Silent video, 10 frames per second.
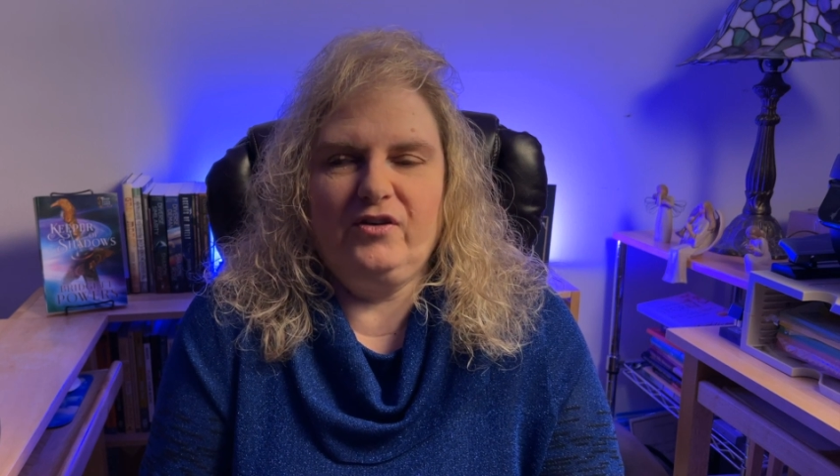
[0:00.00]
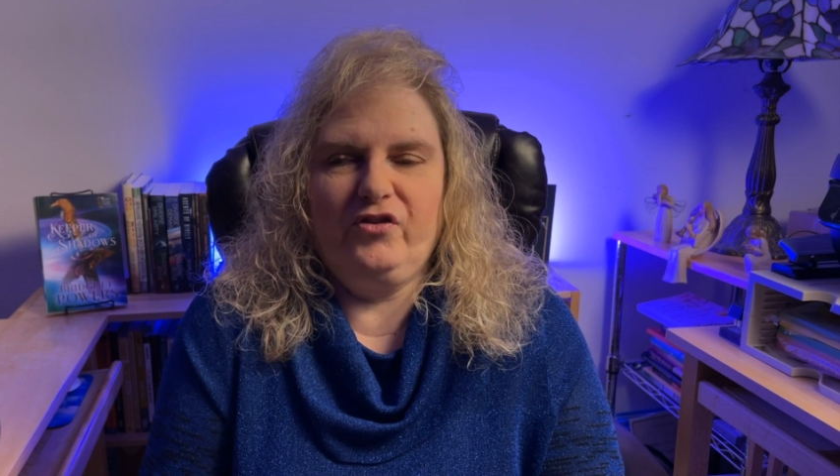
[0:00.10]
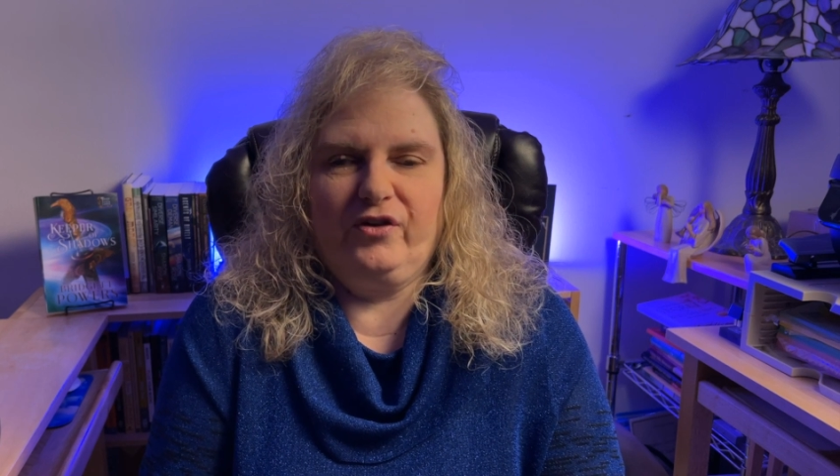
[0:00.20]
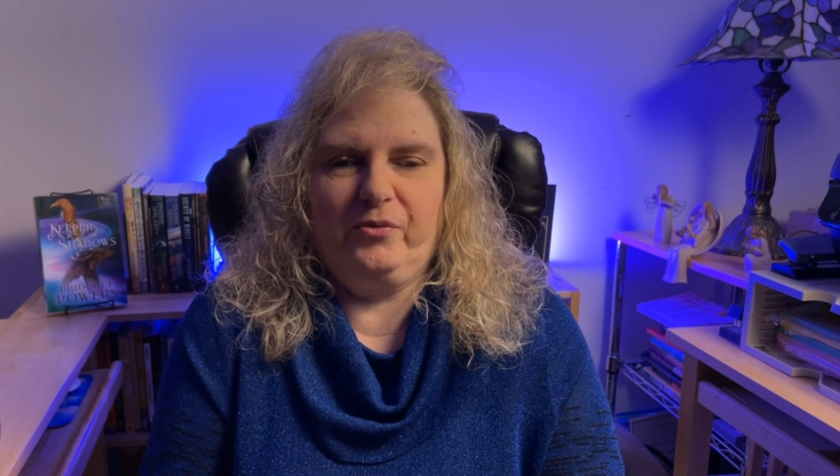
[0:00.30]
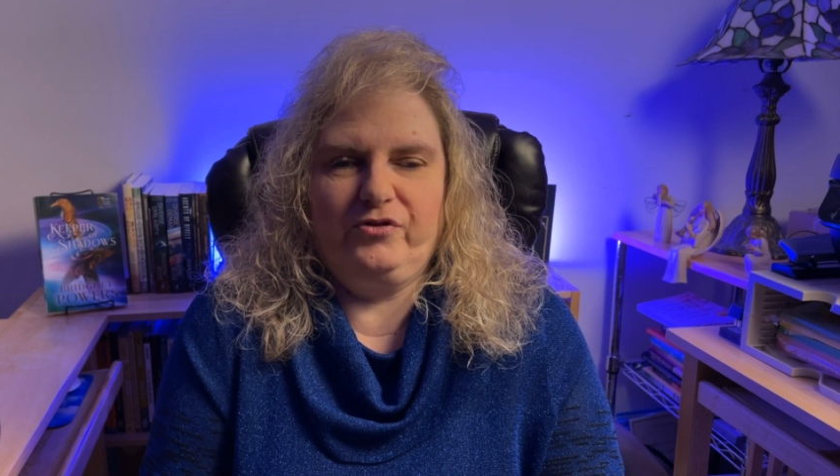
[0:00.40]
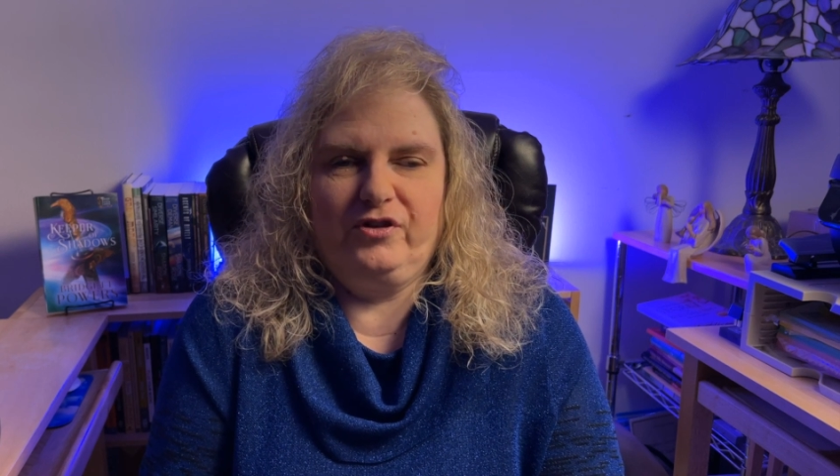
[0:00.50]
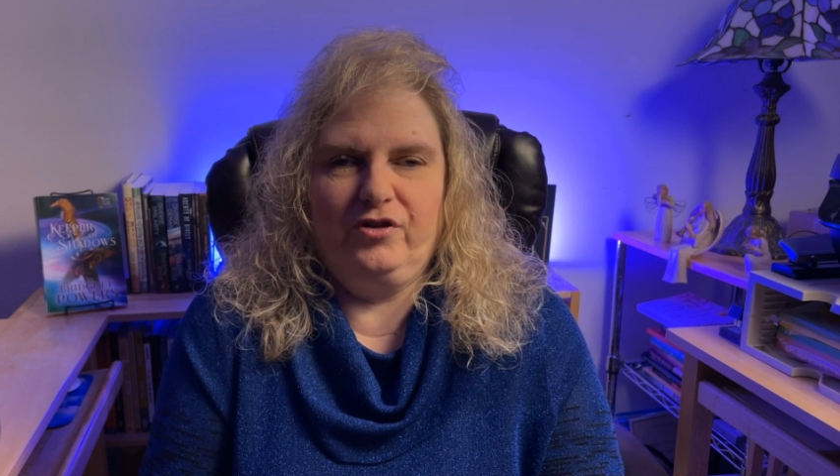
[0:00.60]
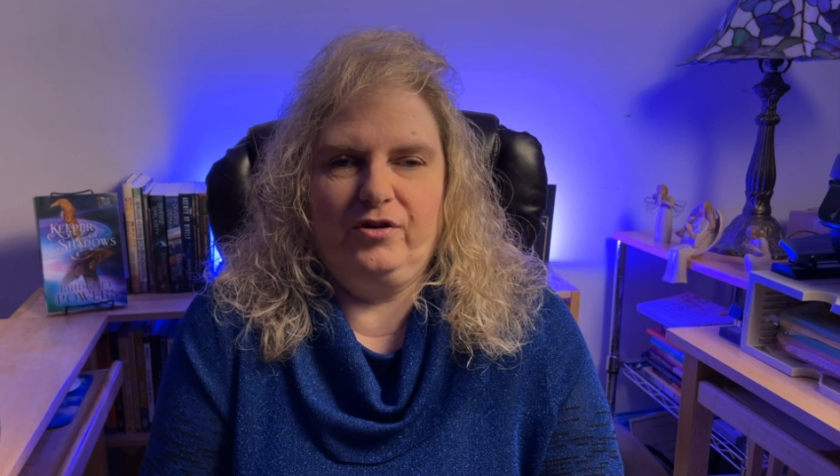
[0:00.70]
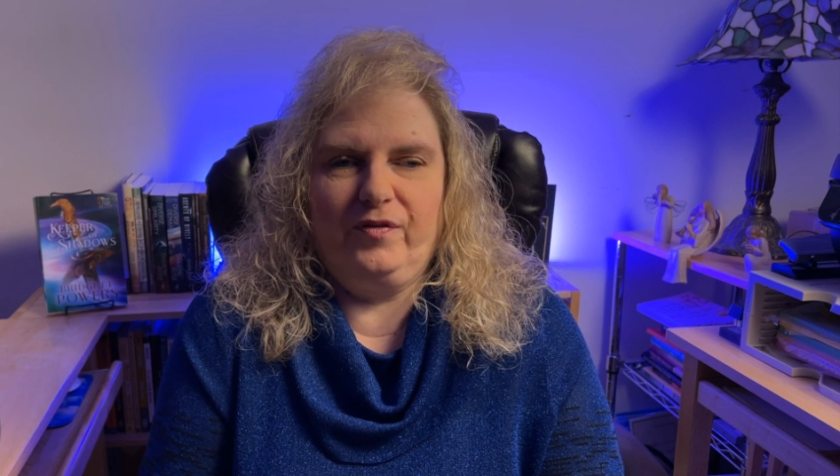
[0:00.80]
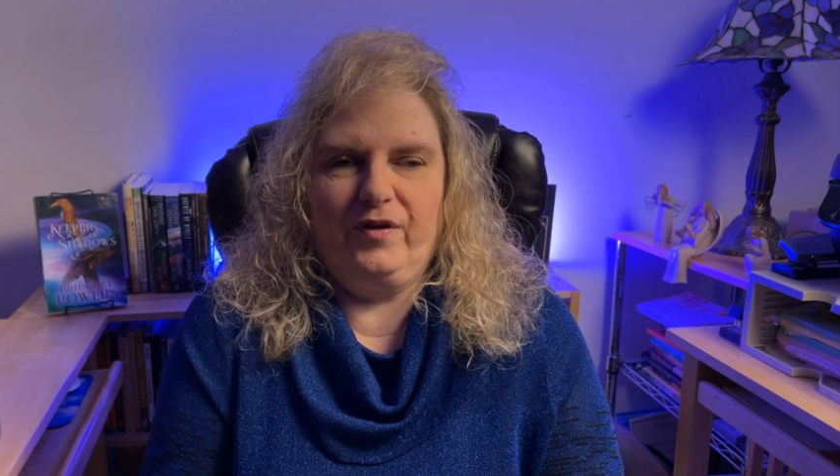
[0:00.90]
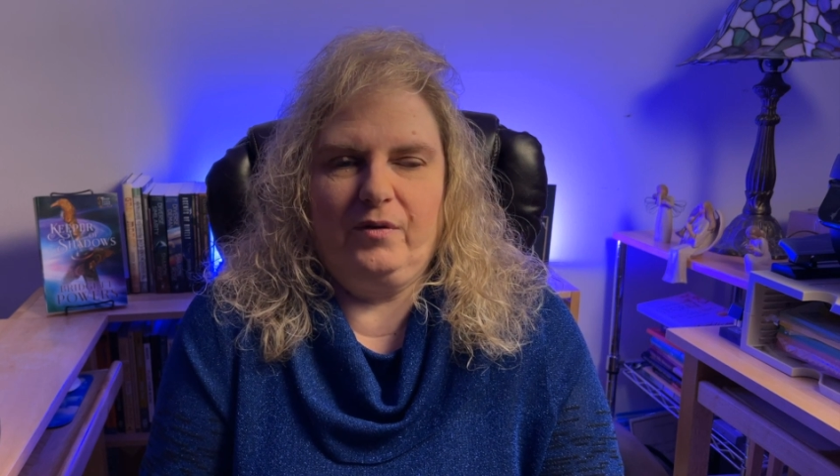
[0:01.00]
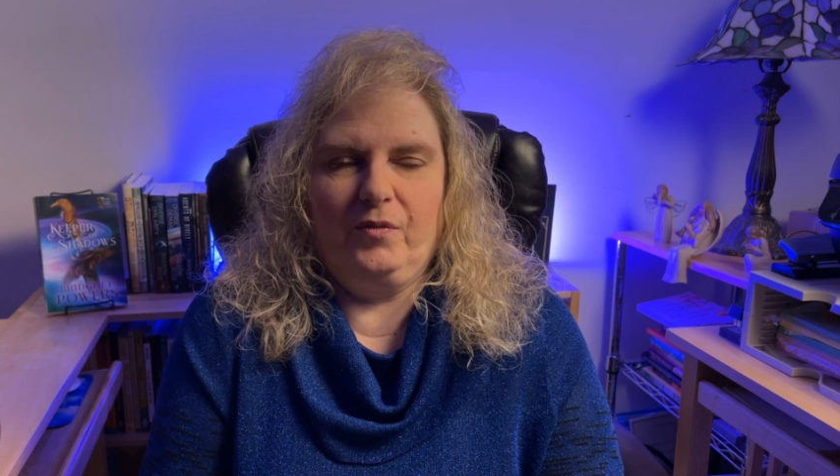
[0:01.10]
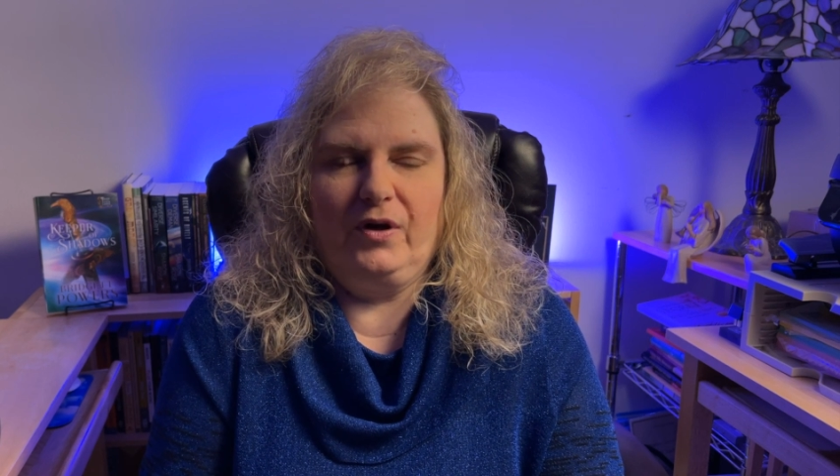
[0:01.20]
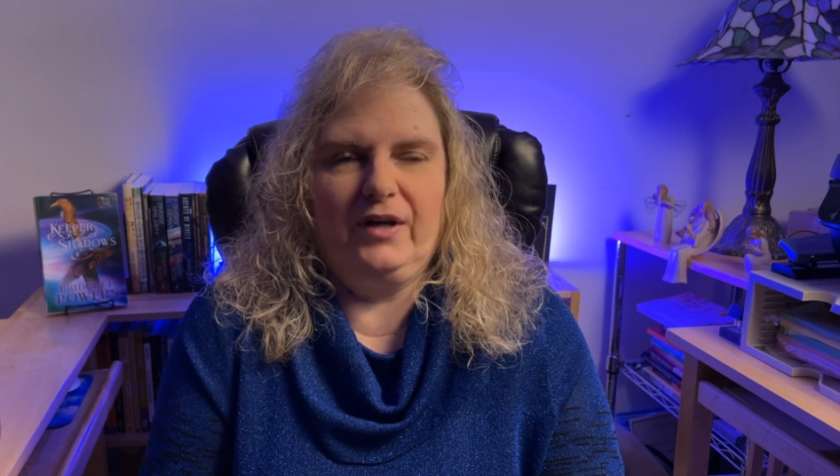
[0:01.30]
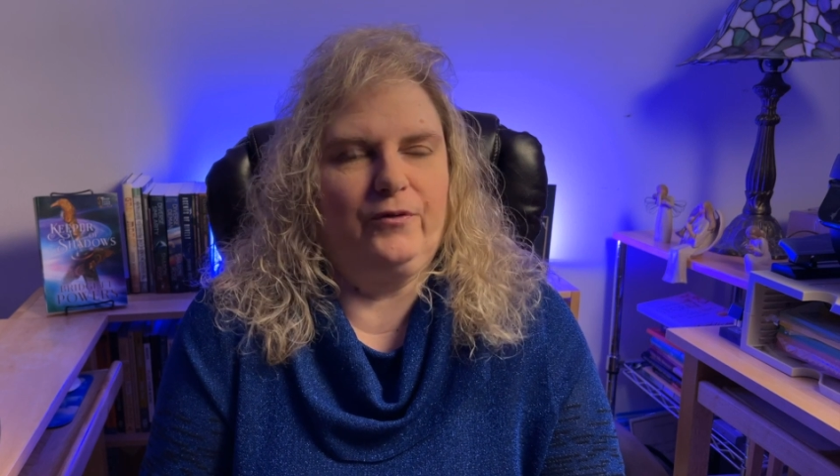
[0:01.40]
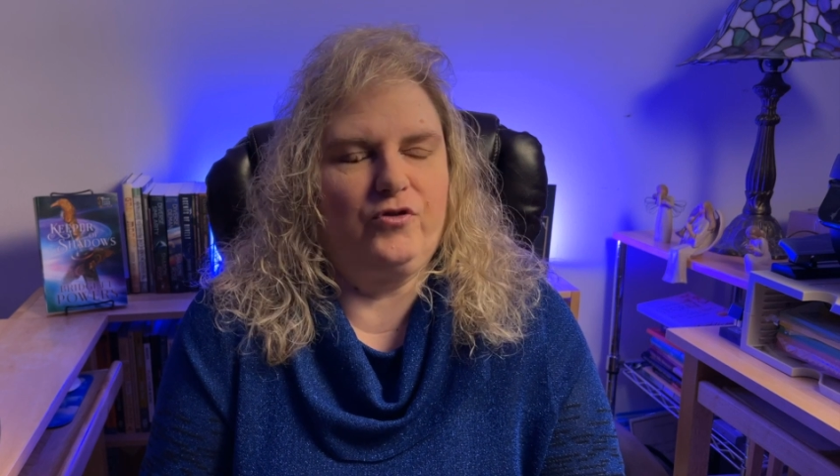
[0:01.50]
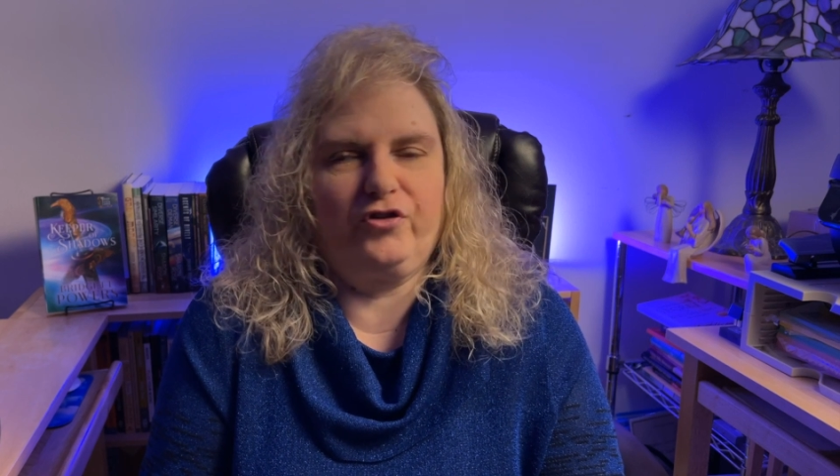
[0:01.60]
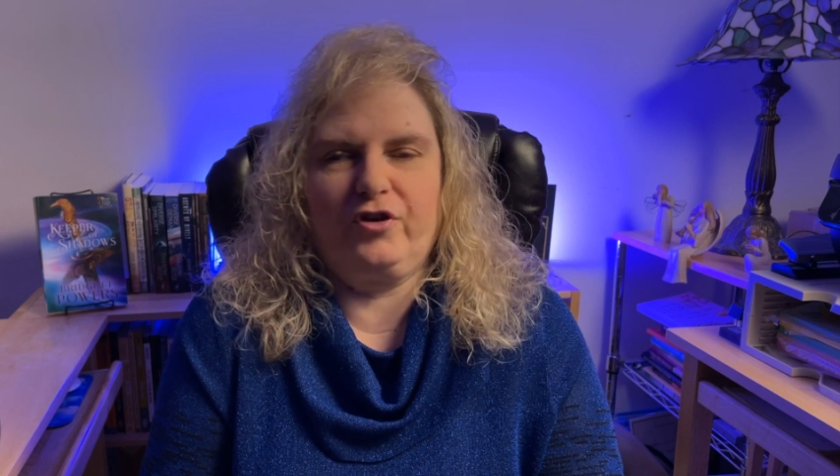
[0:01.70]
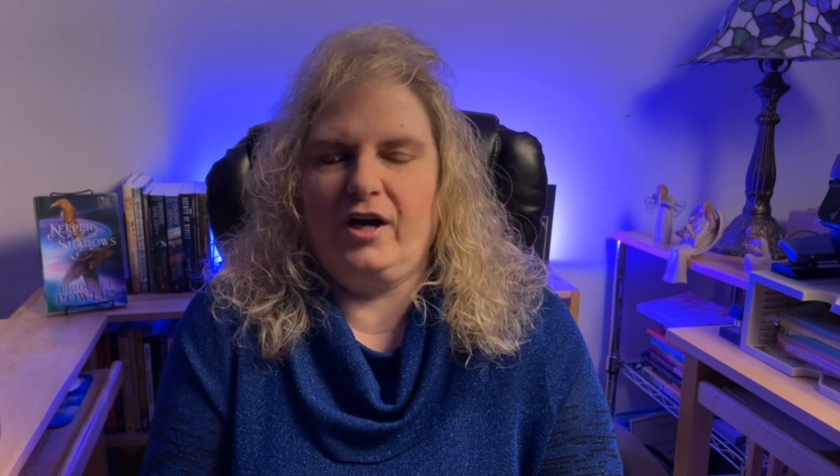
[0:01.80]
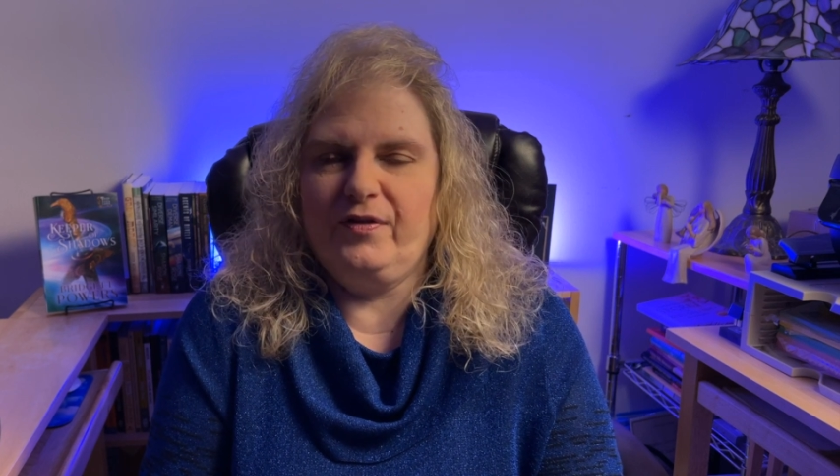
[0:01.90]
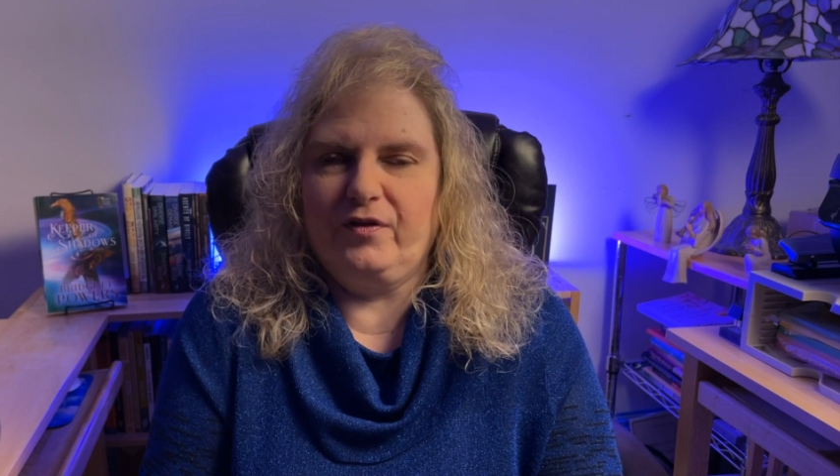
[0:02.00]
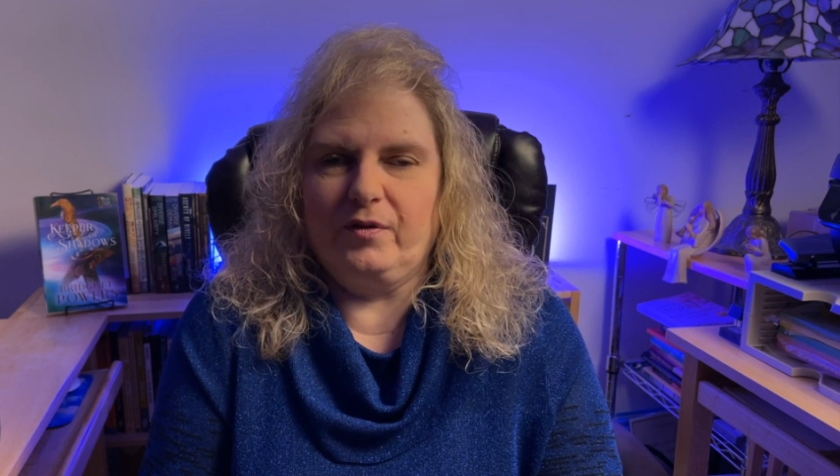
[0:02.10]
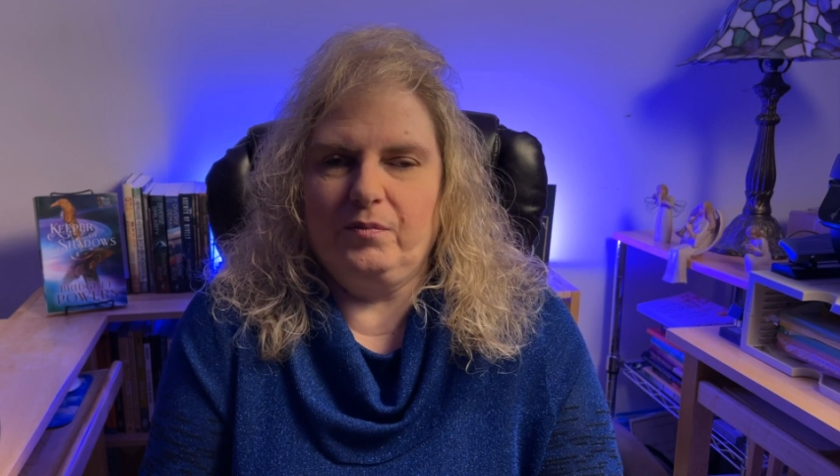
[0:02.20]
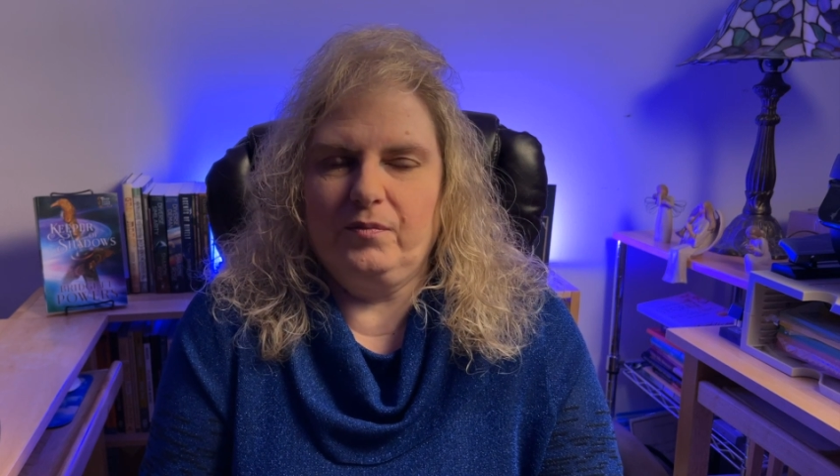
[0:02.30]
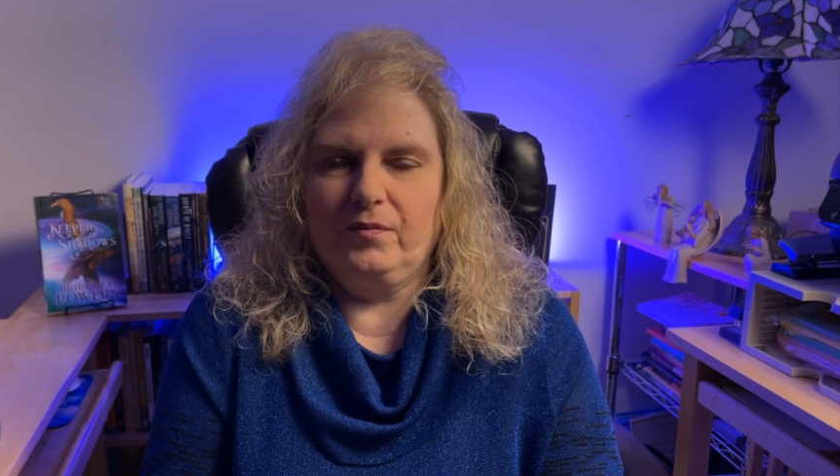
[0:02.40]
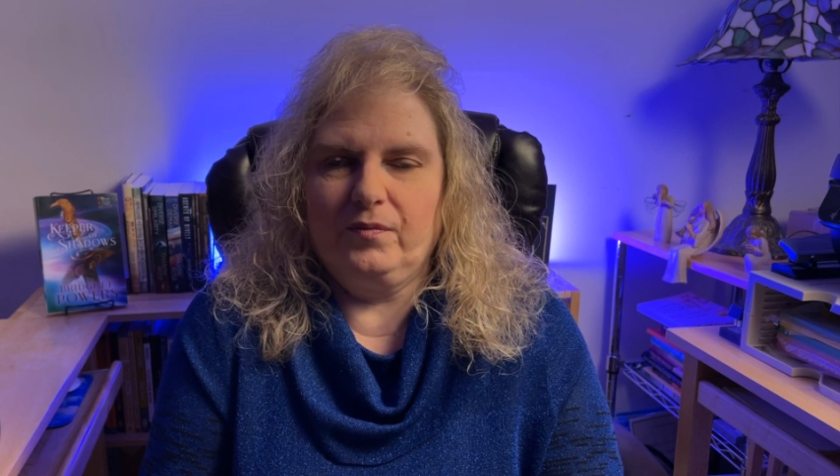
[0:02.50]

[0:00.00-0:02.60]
substitute them, either just cut them.